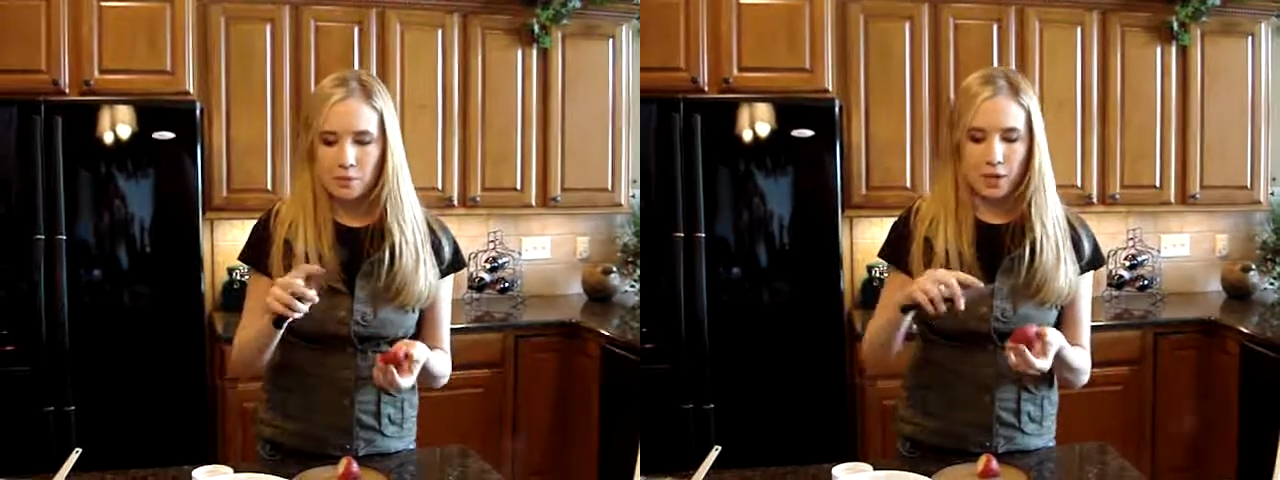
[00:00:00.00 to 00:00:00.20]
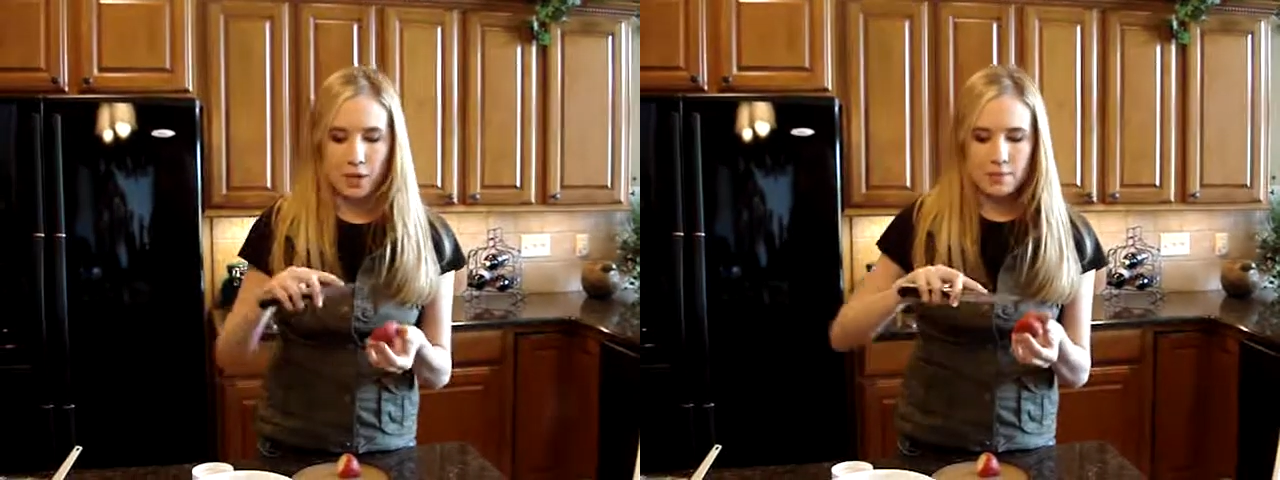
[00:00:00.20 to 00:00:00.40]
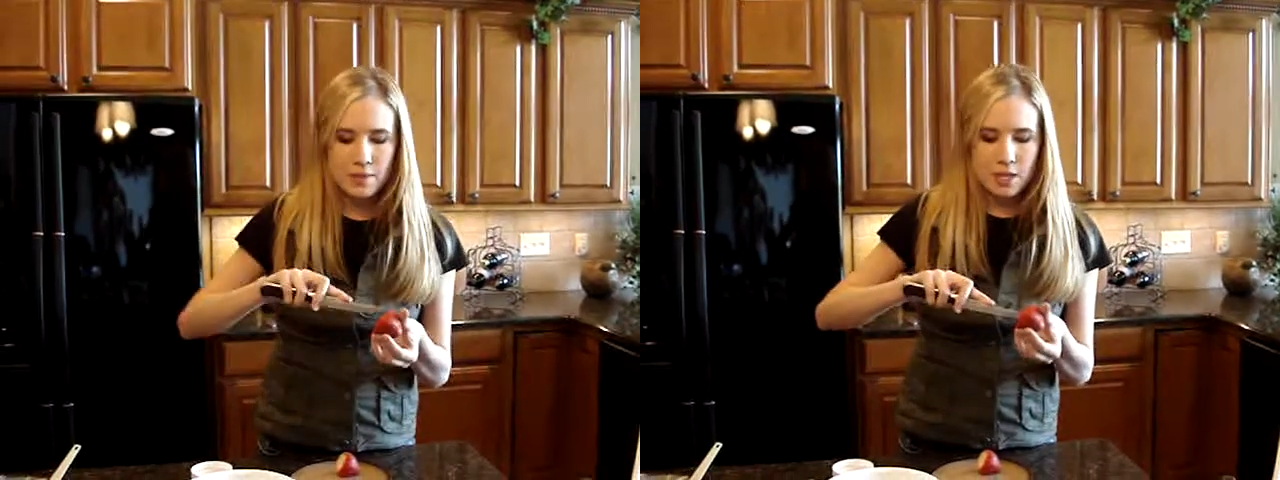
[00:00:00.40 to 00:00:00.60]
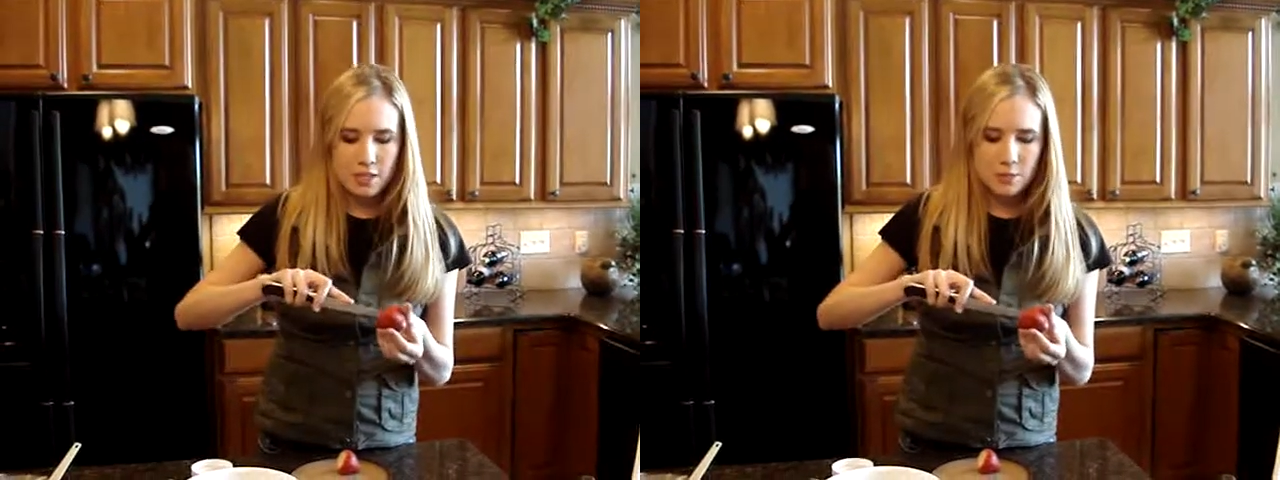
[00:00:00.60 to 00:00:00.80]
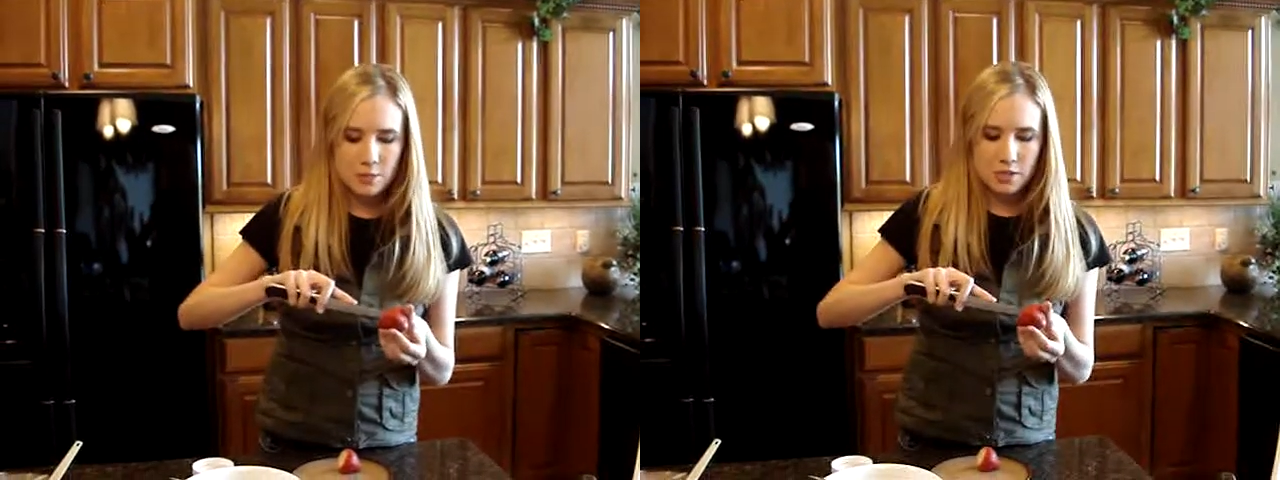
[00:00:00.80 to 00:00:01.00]
but
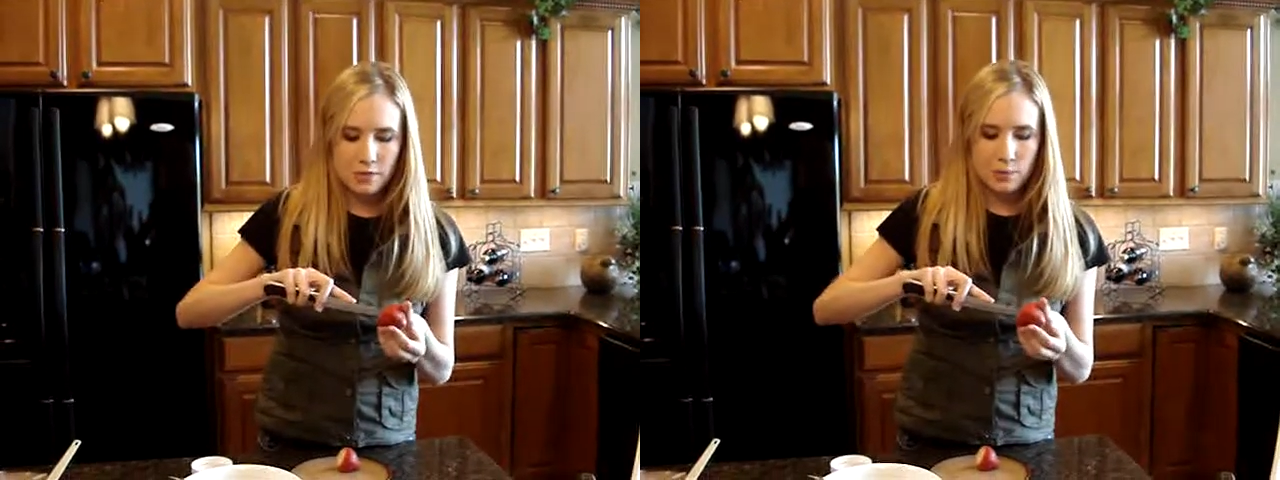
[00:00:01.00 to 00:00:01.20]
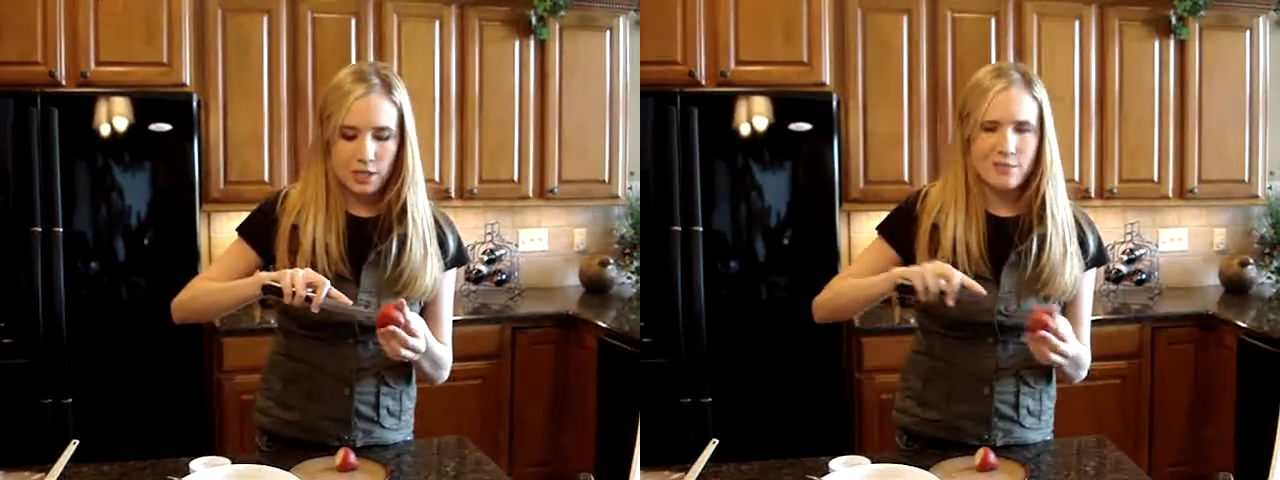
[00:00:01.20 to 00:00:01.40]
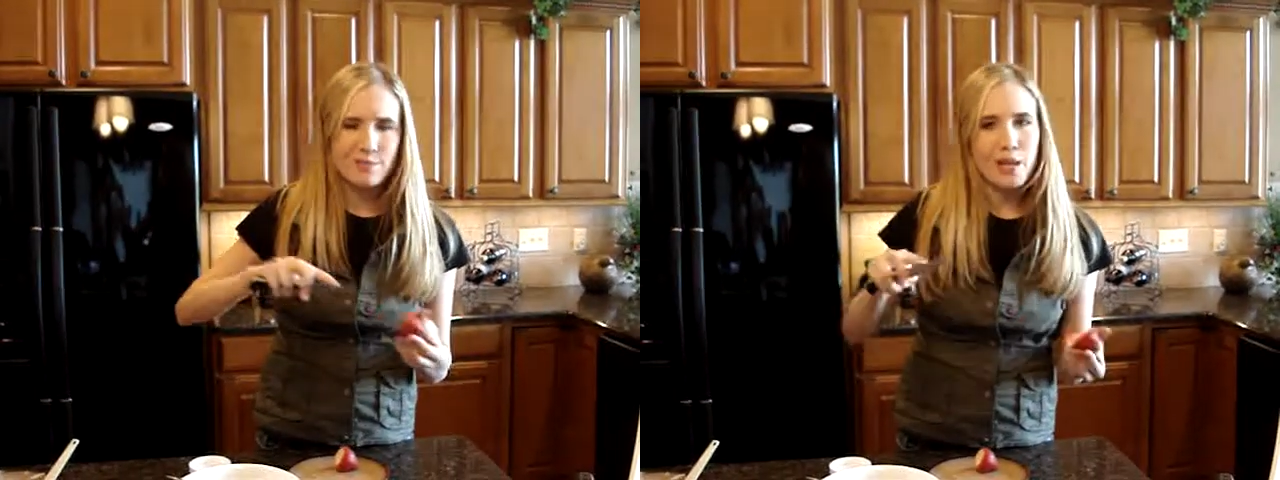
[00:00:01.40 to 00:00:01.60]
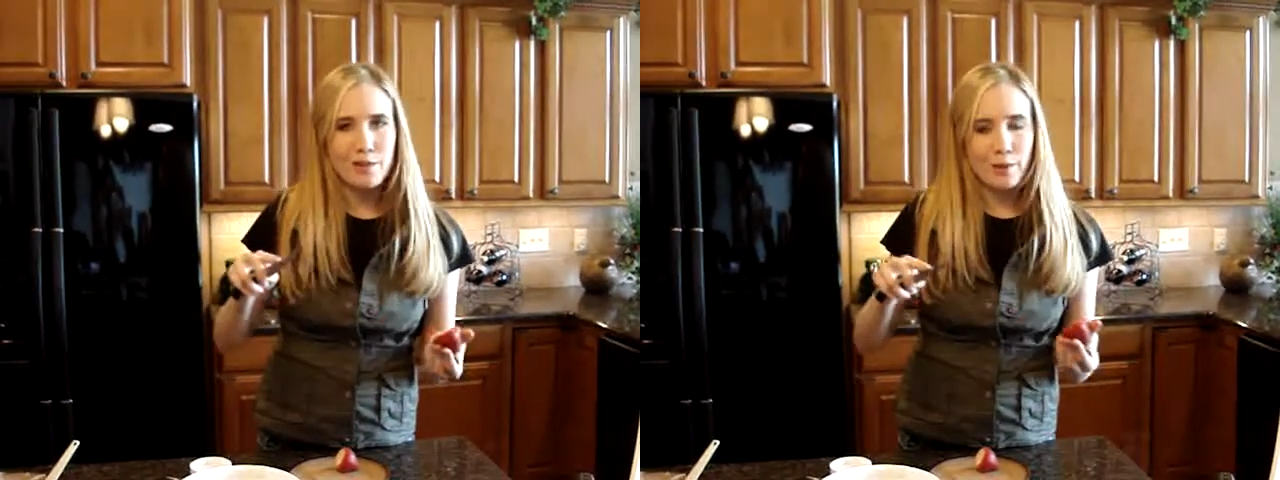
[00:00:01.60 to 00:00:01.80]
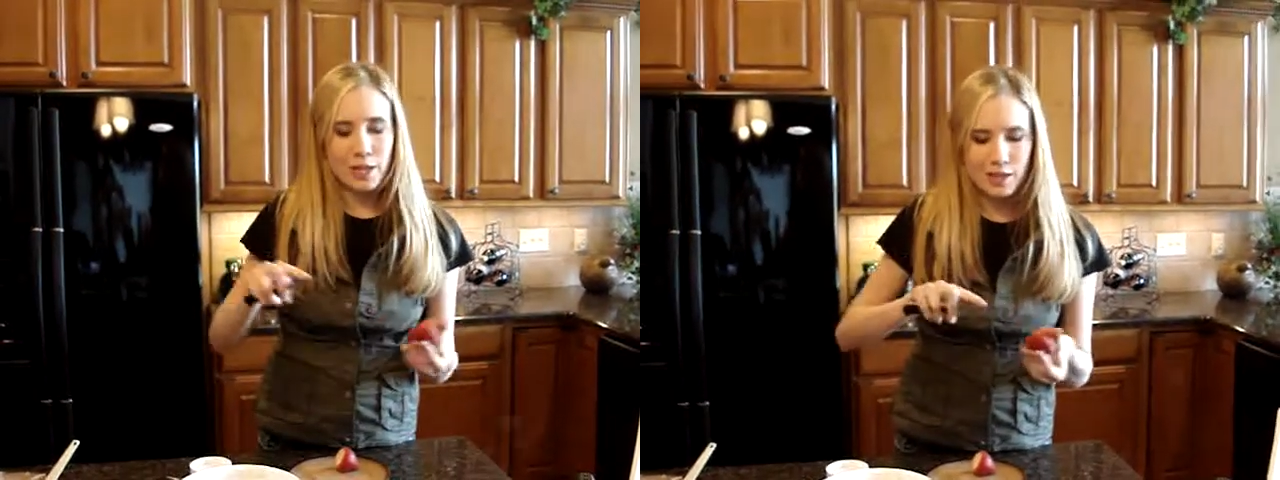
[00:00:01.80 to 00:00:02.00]
this works for me. I
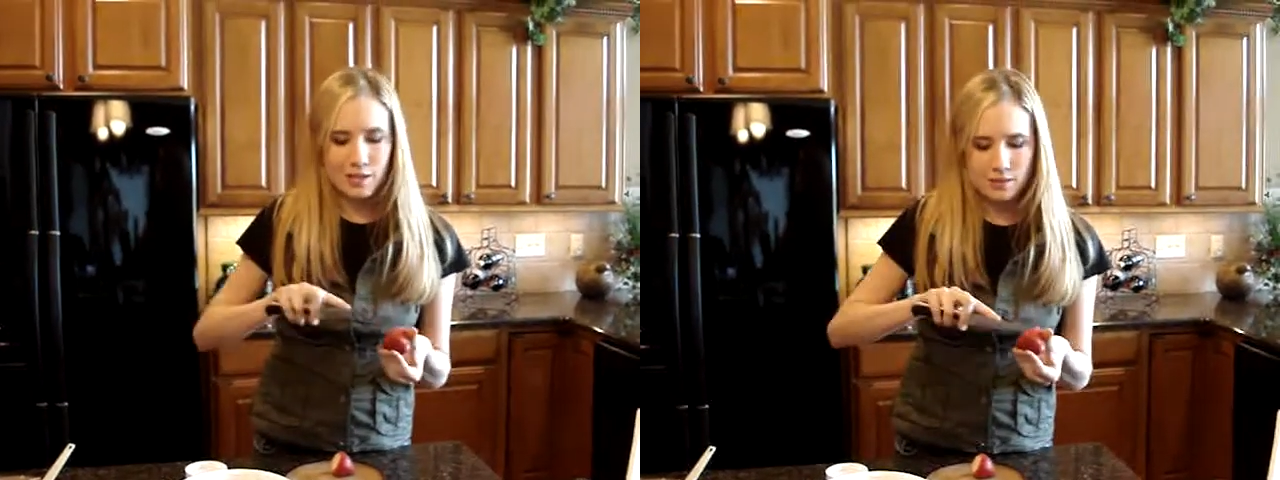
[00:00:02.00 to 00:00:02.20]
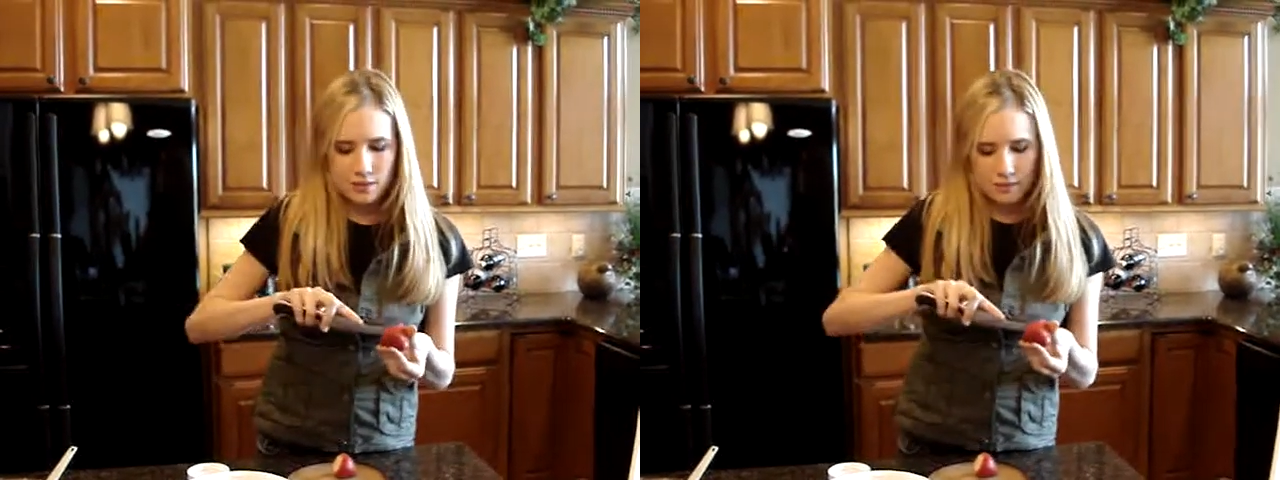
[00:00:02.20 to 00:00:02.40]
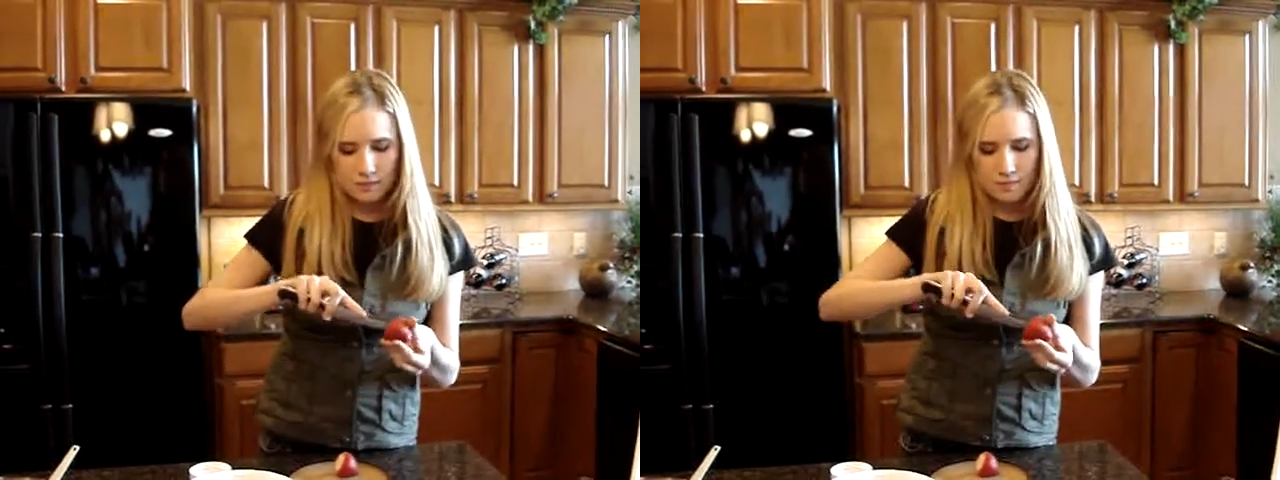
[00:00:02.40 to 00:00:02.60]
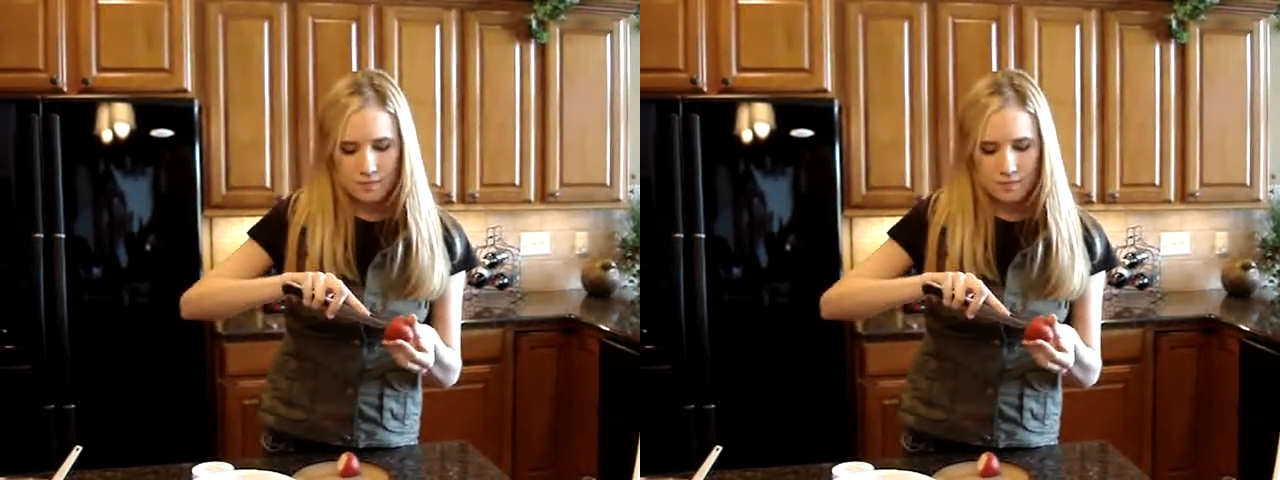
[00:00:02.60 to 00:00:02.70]
have big hands.